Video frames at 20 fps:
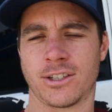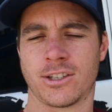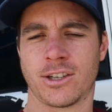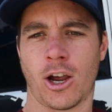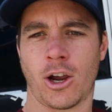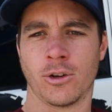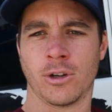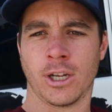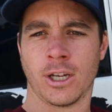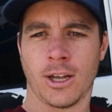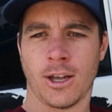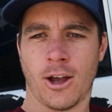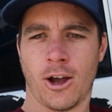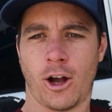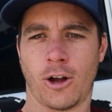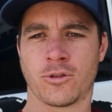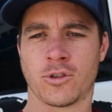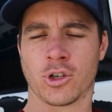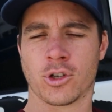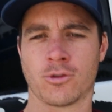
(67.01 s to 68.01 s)
So
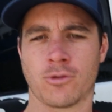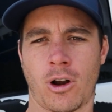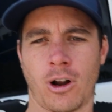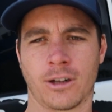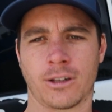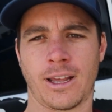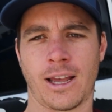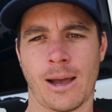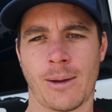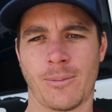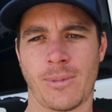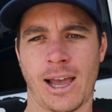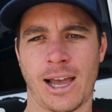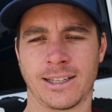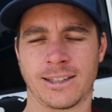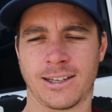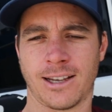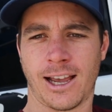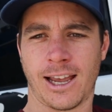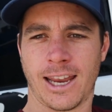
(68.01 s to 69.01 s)
I've just rocked up
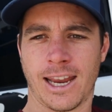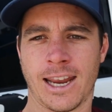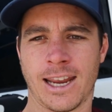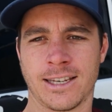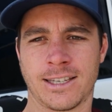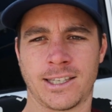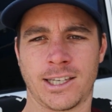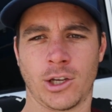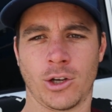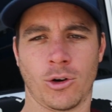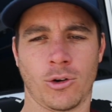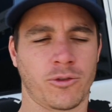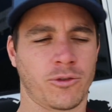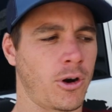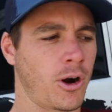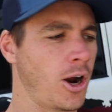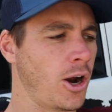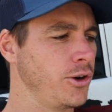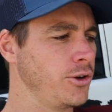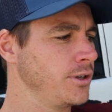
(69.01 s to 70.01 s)
at EC
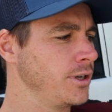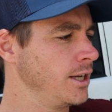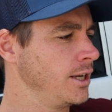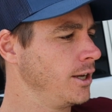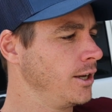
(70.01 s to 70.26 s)
Off-Road.